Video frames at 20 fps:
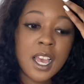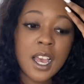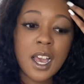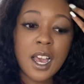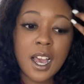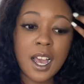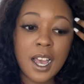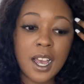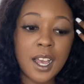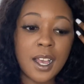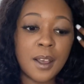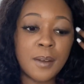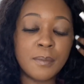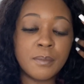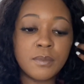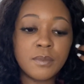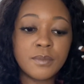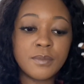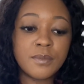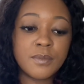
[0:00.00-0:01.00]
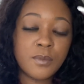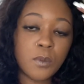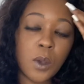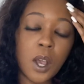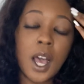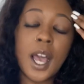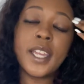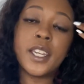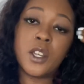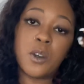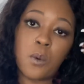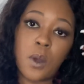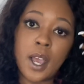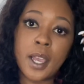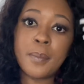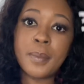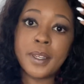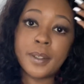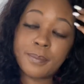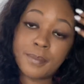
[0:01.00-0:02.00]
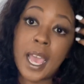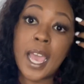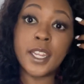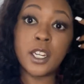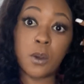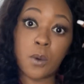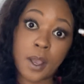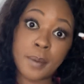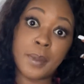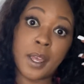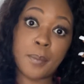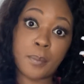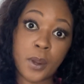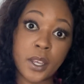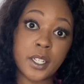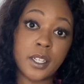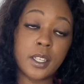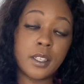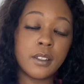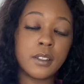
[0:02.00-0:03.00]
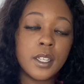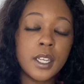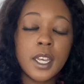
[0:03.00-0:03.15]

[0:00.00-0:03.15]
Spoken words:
Well, I know why, but I know I'm not pregnant.